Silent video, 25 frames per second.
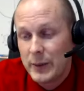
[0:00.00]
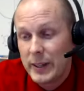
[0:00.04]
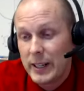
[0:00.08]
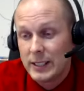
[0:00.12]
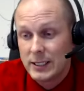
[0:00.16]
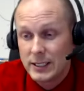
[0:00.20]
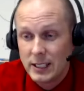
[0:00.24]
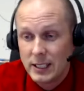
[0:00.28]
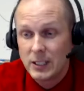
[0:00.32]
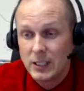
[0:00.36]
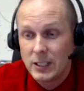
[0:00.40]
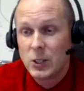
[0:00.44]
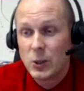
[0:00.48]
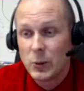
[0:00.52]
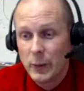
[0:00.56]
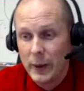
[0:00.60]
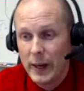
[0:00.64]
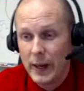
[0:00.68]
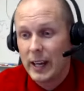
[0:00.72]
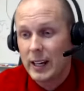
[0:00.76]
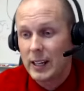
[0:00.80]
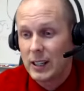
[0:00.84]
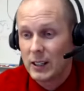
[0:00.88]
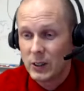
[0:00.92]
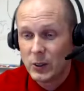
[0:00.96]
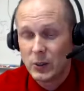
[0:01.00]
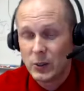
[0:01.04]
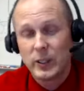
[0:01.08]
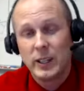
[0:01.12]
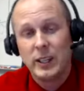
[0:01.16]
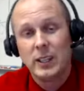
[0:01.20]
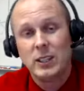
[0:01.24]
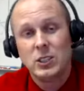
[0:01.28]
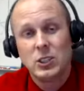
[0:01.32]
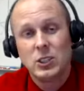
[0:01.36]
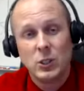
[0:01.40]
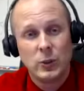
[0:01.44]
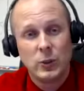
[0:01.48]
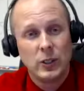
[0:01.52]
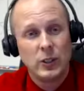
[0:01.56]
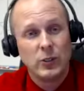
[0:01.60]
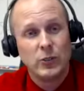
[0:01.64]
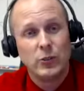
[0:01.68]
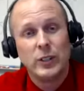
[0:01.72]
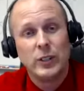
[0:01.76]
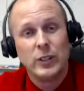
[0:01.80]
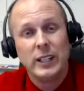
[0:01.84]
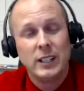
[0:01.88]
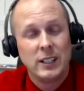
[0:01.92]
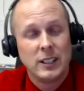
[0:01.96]
and I did go back and look into it
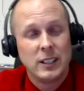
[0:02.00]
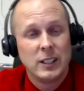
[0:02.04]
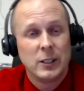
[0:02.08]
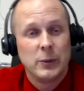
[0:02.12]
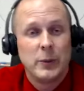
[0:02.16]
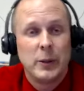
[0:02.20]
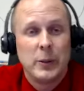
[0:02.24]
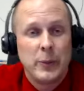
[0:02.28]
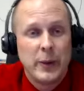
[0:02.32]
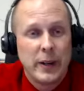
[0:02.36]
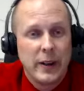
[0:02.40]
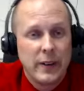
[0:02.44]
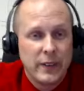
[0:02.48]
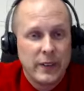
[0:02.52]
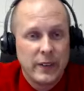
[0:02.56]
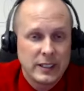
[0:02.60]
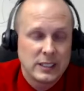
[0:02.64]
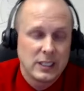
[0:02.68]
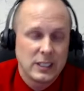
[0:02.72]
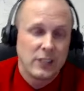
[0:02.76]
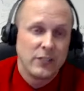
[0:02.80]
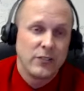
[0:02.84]
and read a little bit about this,